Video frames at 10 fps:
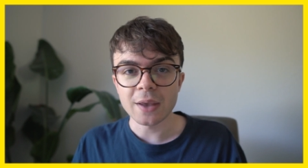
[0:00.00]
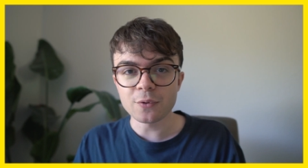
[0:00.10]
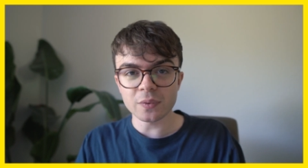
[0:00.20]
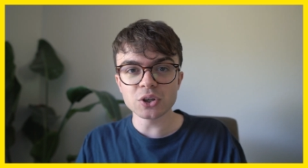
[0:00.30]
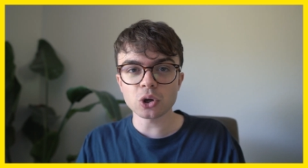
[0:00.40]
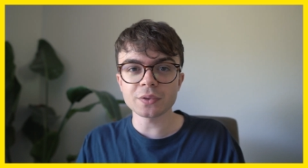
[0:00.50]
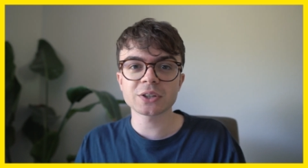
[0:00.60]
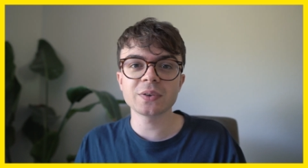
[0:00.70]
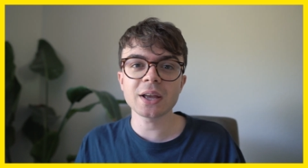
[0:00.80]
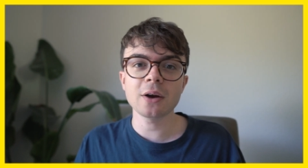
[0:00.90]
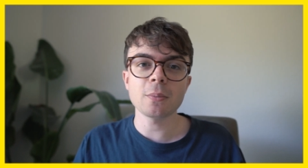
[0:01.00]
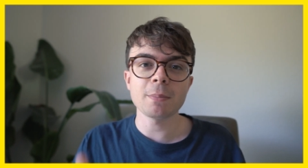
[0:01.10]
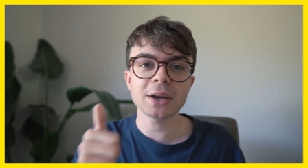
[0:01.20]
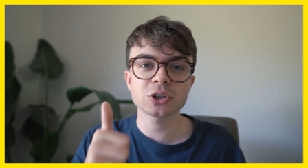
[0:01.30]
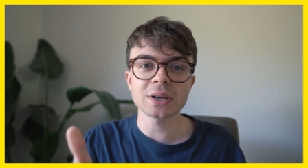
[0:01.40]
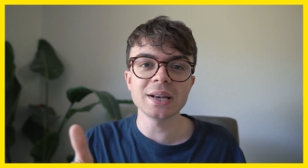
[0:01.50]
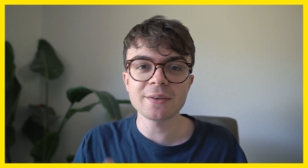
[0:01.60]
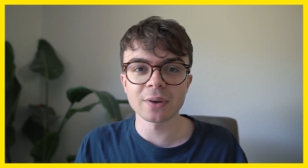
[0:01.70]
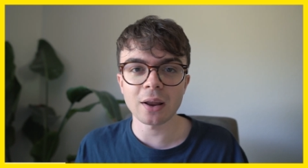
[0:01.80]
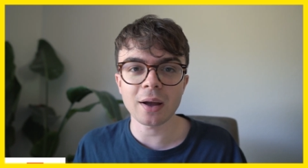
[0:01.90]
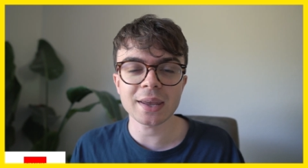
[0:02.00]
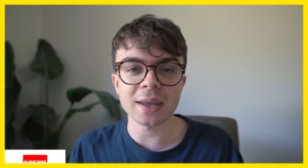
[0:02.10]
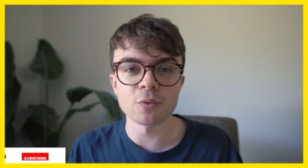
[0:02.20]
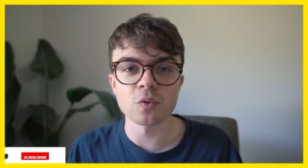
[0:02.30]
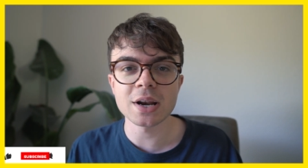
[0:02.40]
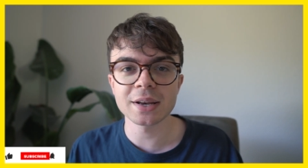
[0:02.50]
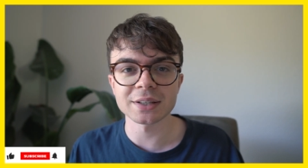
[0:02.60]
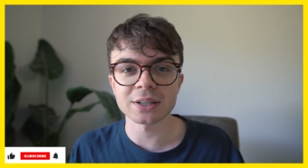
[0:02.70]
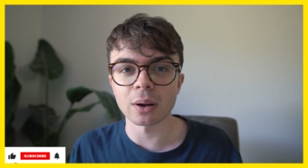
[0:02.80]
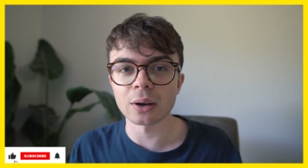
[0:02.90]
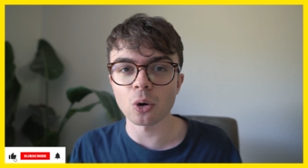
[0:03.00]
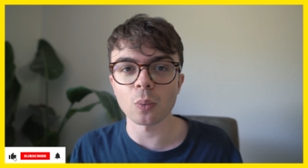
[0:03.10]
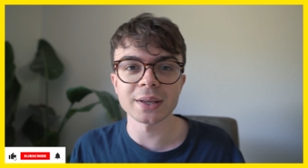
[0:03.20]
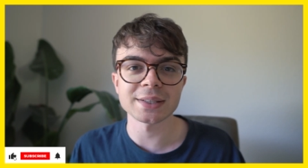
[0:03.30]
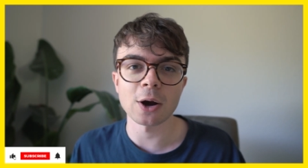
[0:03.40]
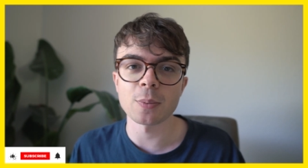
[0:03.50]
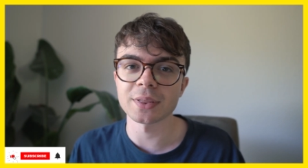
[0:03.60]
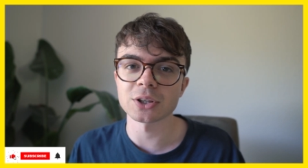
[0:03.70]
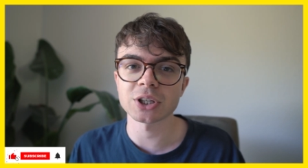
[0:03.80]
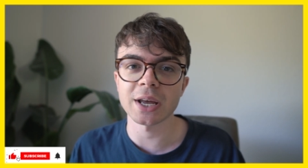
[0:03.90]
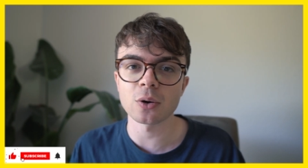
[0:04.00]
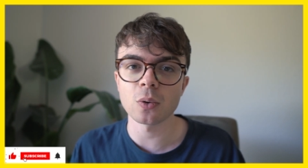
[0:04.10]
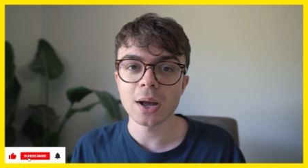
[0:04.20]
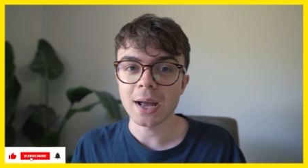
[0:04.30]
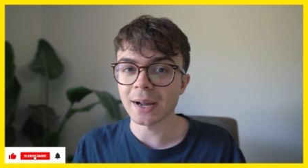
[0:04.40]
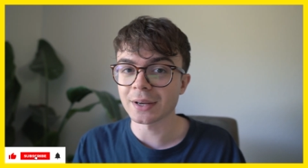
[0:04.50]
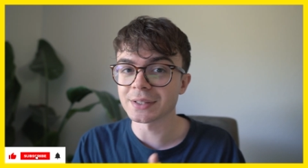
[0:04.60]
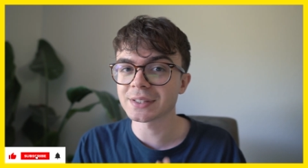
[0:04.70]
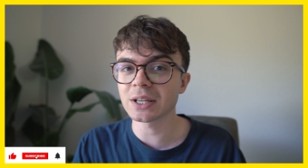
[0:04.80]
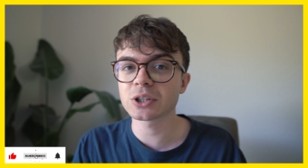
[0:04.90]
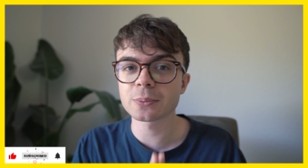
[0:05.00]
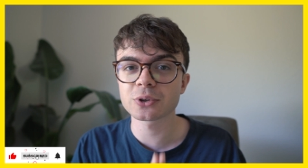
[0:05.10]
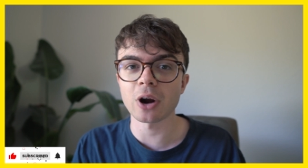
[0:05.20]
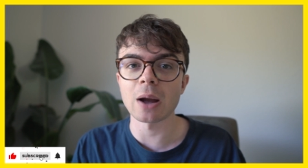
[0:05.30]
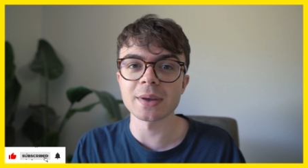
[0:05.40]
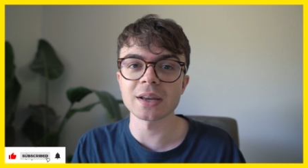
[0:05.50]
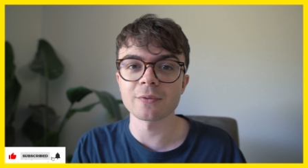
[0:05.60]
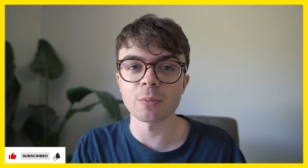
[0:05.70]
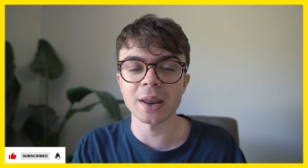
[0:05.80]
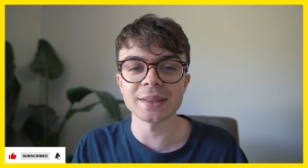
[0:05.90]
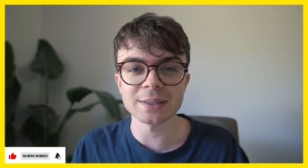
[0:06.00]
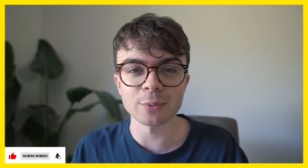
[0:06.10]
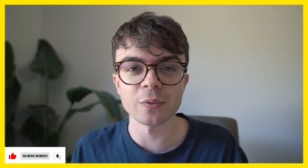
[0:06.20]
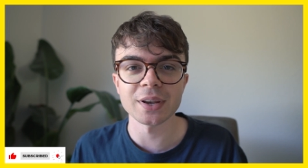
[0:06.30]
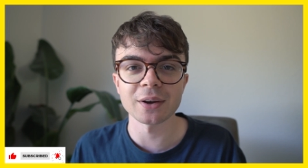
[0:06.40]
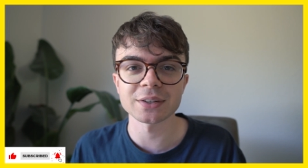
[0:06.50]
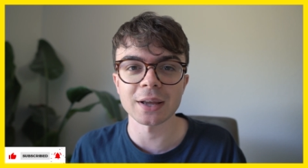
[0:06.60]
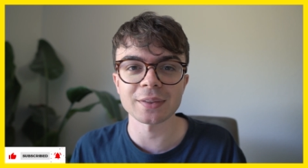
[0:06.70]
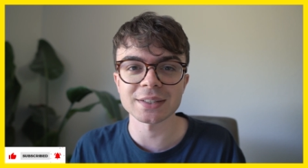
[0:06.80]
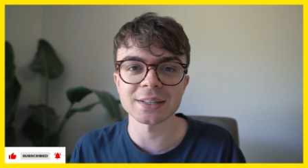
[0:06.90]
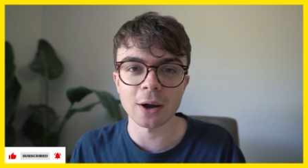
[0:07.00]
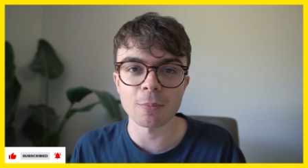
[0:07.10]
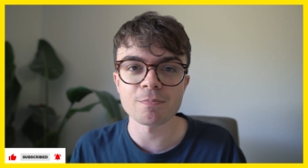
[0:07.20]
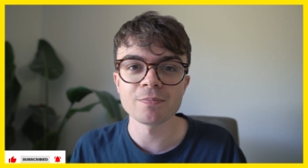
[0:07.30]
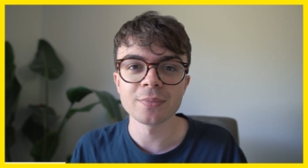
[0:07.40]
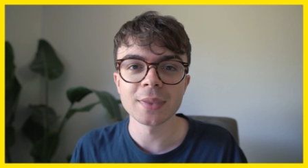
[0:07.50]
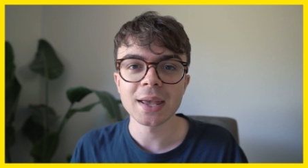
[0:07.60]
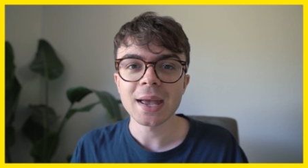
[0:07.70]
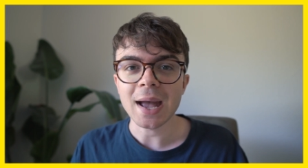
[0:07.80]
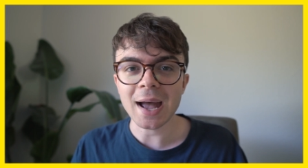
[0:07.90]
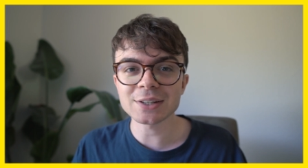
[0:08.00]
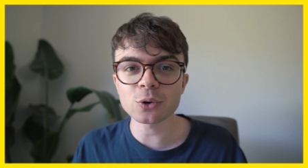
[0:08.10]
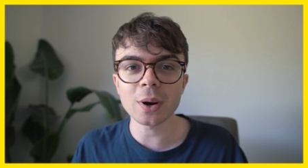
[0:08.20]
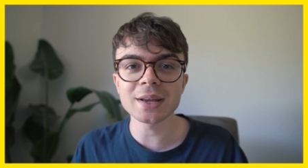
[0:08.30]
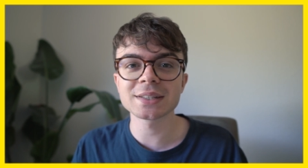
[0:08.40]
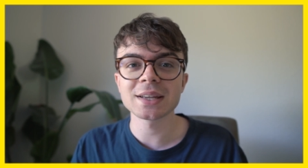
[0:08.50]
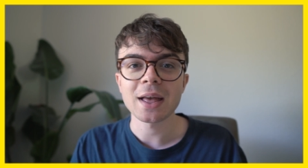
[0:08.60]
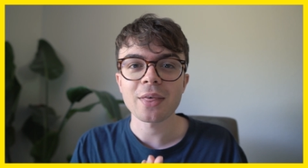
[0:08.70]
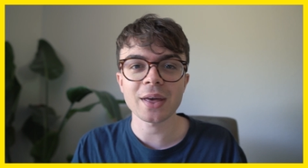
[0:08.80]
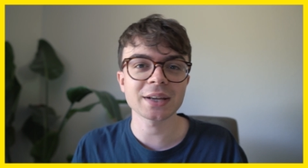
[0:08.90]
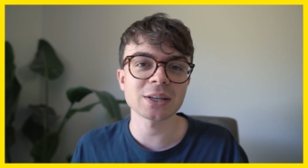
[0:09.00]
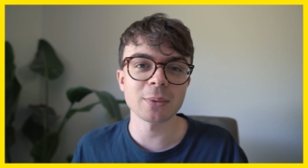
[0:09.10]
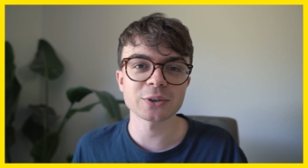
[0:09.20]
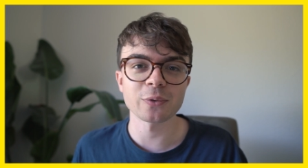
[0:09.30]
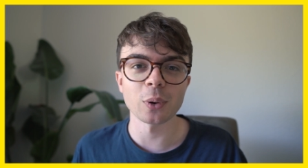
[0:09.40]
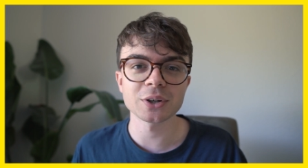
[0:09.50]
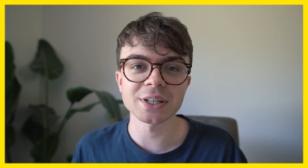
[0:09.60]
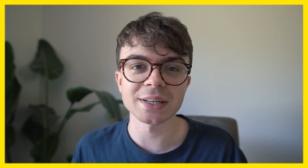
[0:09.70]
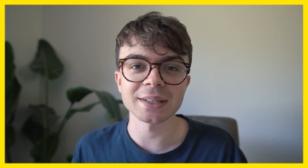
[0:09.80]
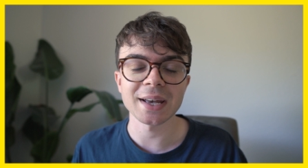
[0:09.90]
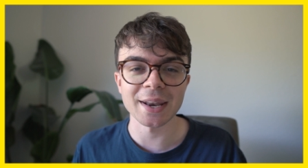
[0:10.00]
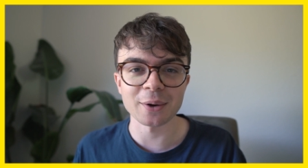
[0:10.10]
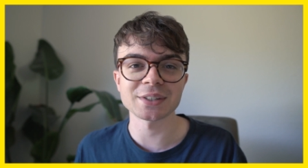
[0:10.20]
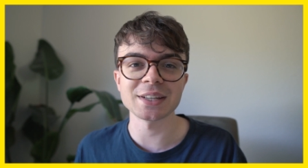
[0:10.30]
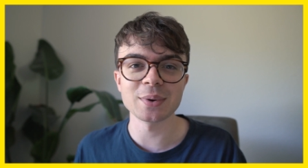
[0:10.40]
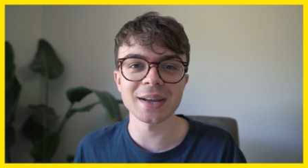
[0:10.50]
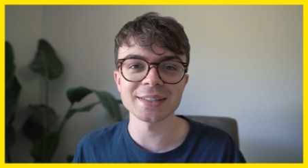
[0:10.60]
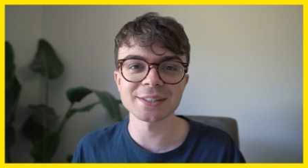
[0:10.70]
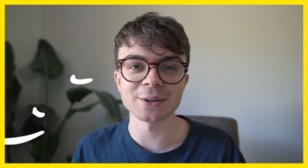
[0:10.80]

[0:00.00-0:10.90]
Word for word: If you've enjoyed this video, make sure you leave a like. It really does go a long way to helping this channel, and consider subscribing for plenty more videos like this to come. As always, thanks so much for watching, and I'll see you again